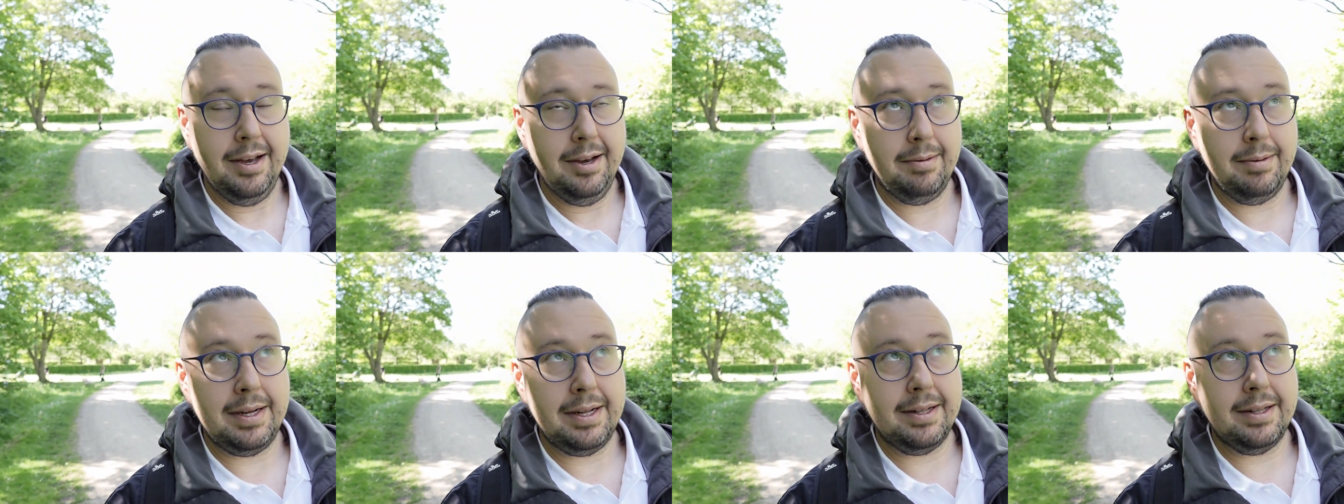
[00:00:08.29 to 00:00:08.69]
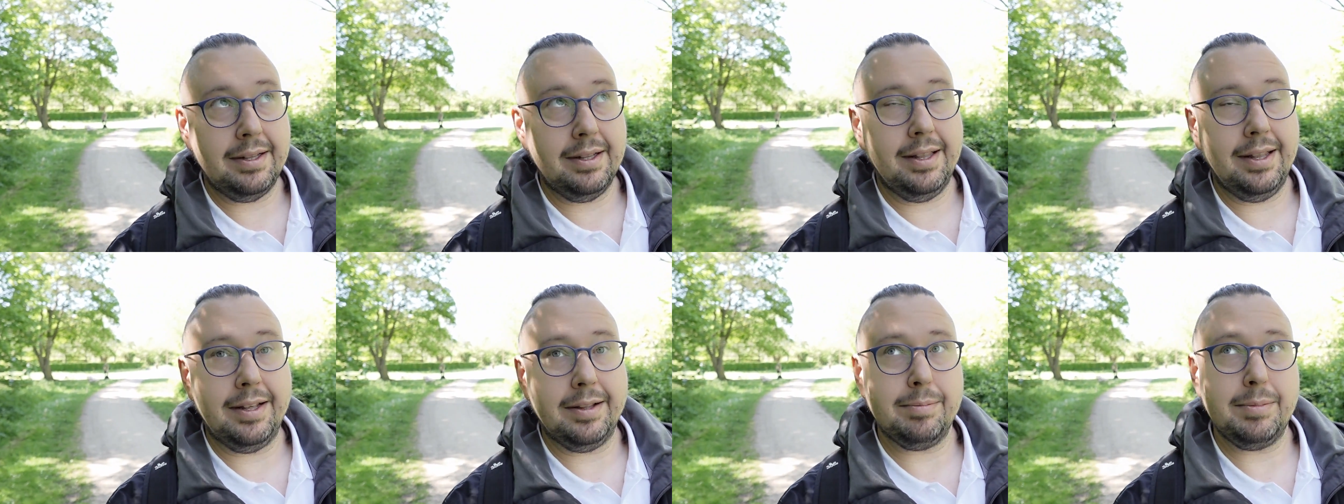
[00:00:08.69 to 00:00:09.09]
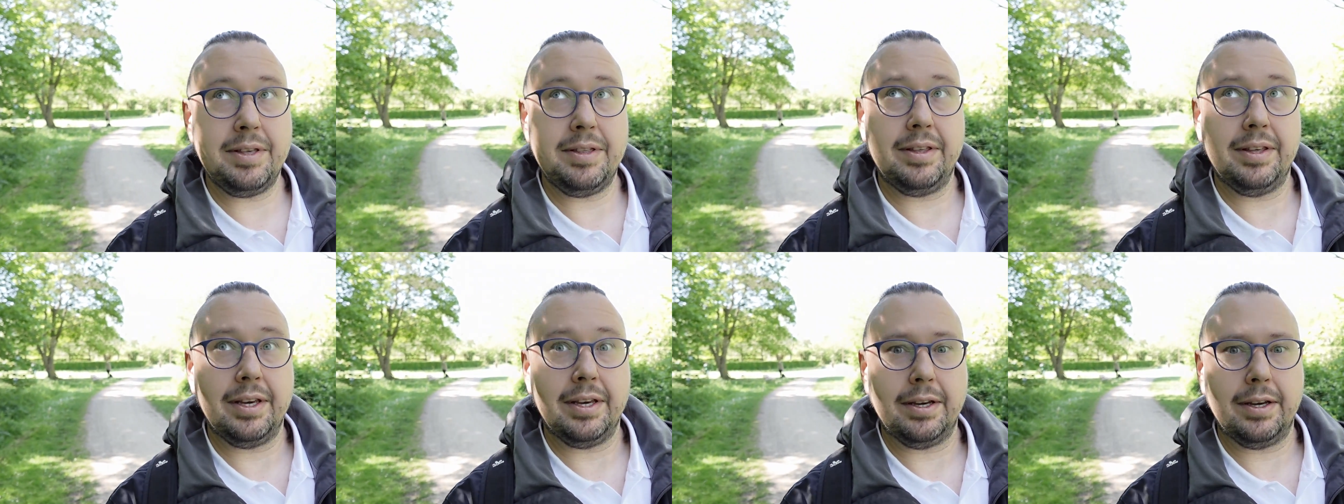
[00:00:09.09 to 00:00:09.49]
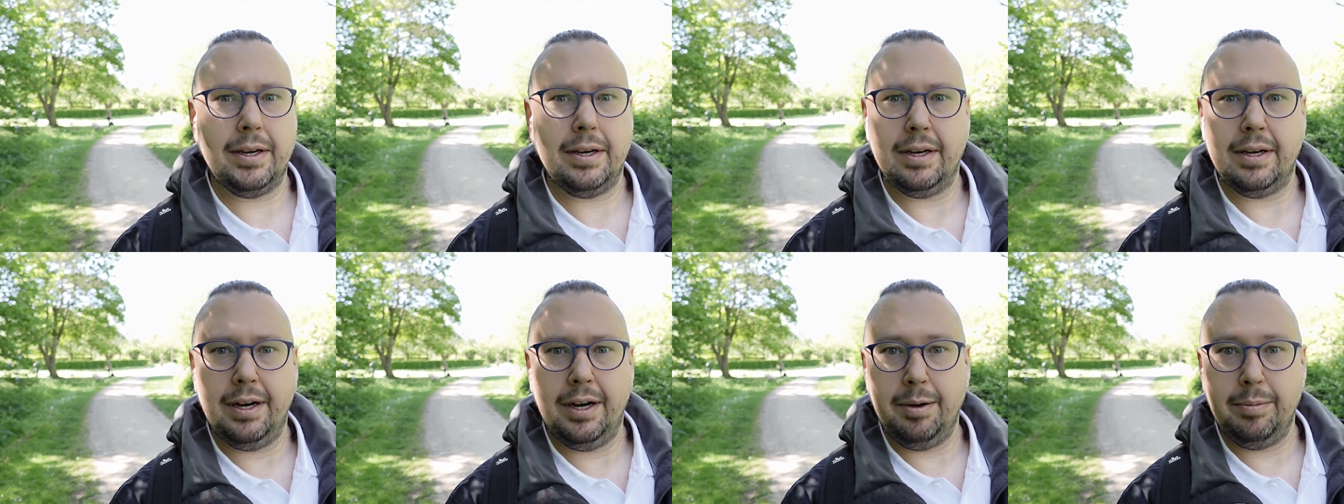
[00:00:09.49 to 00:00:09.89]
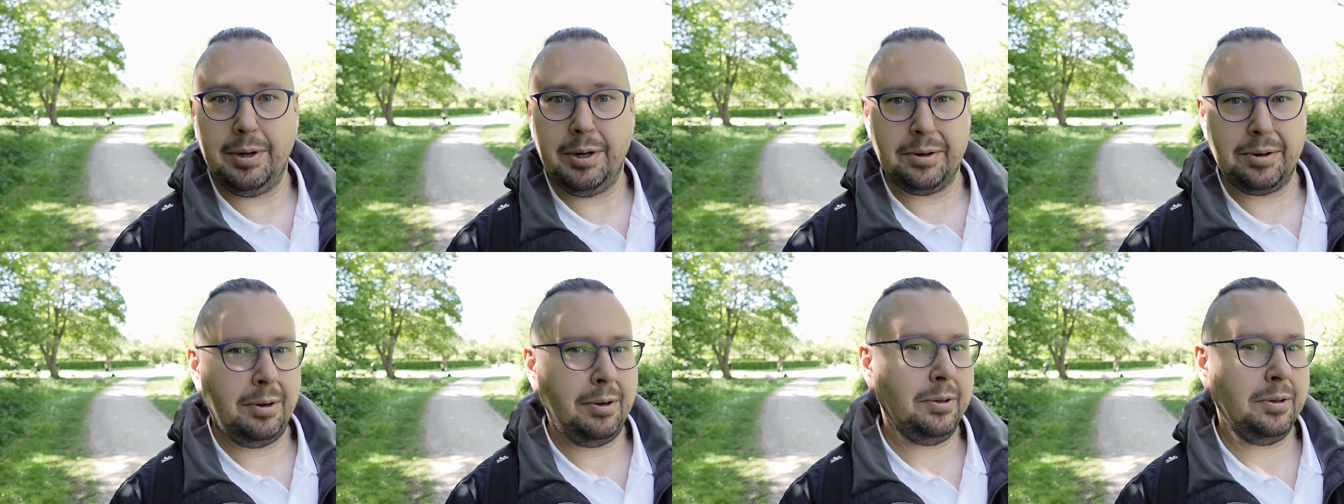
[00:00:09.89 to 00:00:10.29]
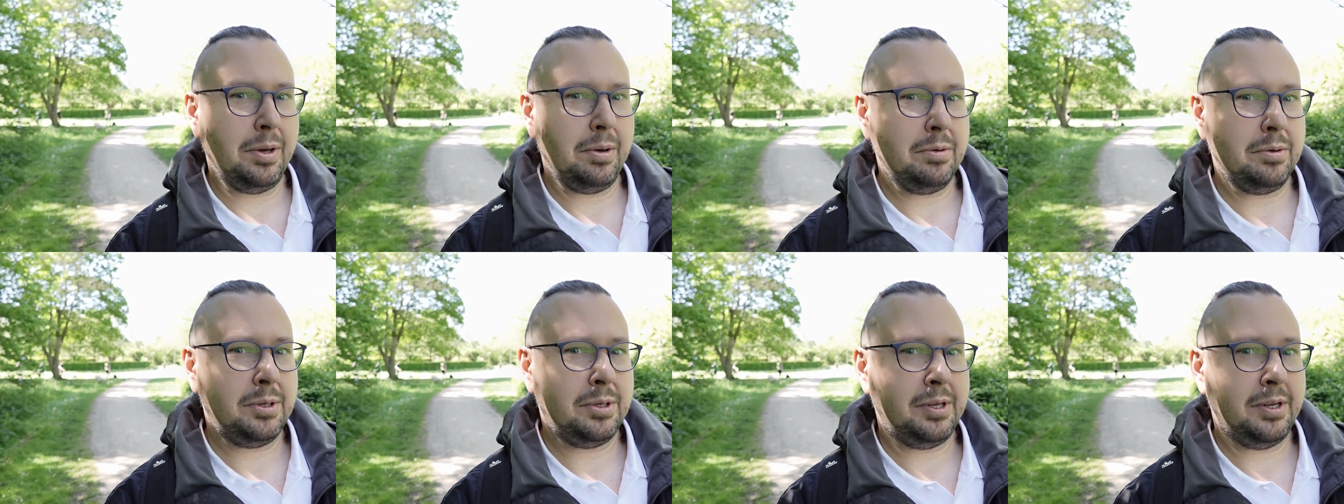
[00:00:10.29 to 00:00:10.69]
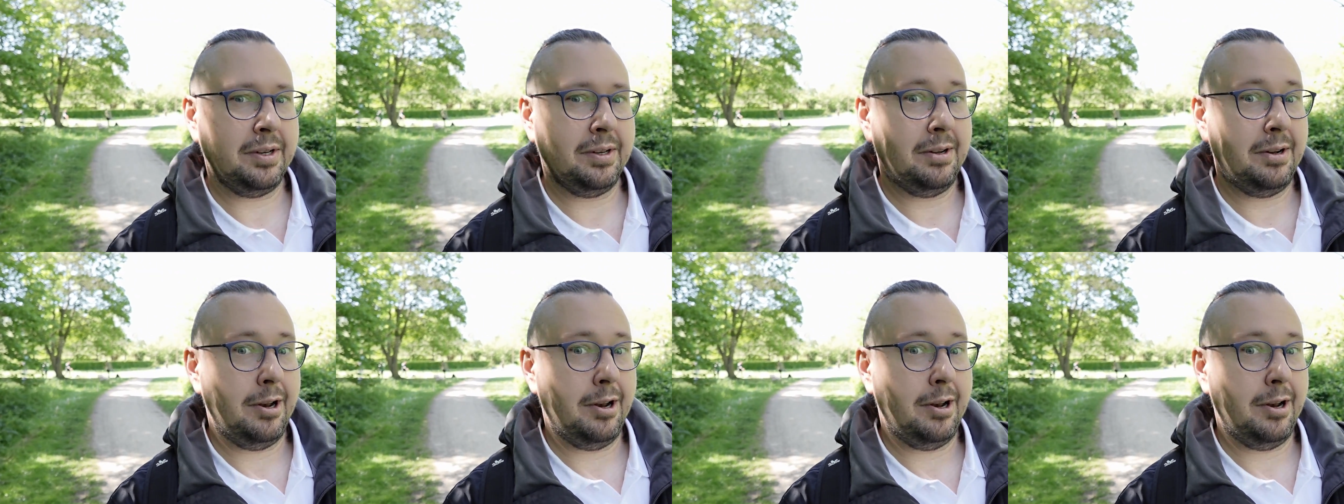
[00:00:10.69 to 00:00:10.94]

Well, let me think. How about all those